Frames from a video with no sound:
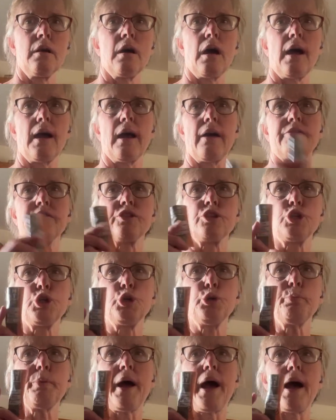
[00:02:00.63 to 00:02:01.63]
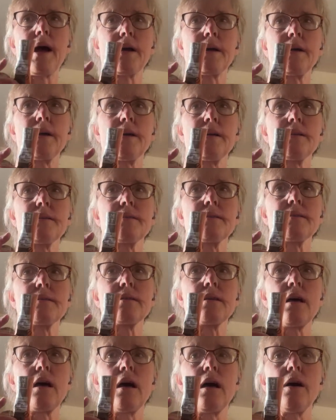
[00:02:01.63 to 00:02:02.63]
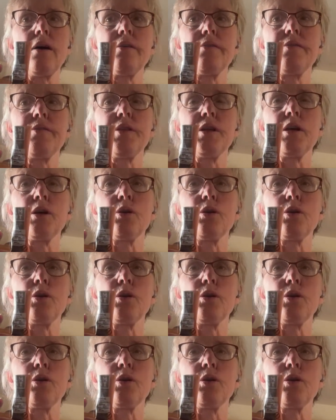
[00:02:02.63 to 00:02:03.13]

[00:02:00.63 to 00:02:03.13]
I have 2 packets of the